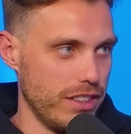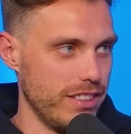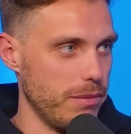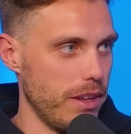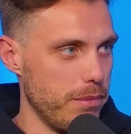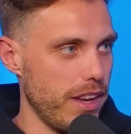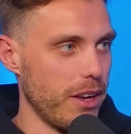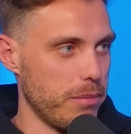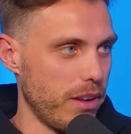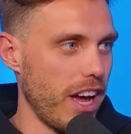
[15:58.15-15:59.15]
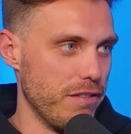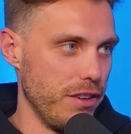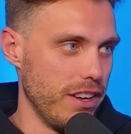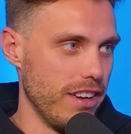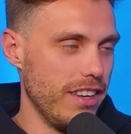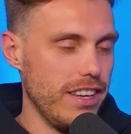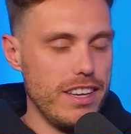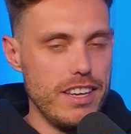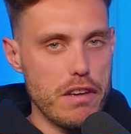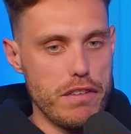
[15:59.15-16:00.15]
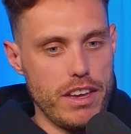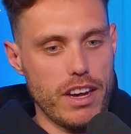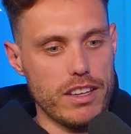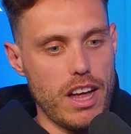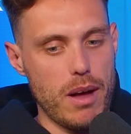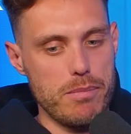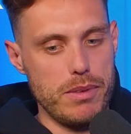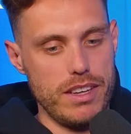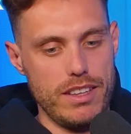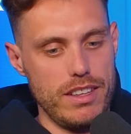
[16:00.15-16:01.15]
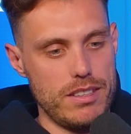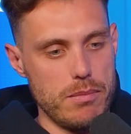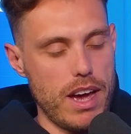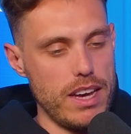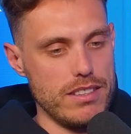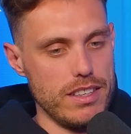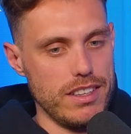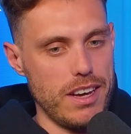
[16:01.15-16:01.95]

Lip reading: and to then be able to play for your club, it's amazing.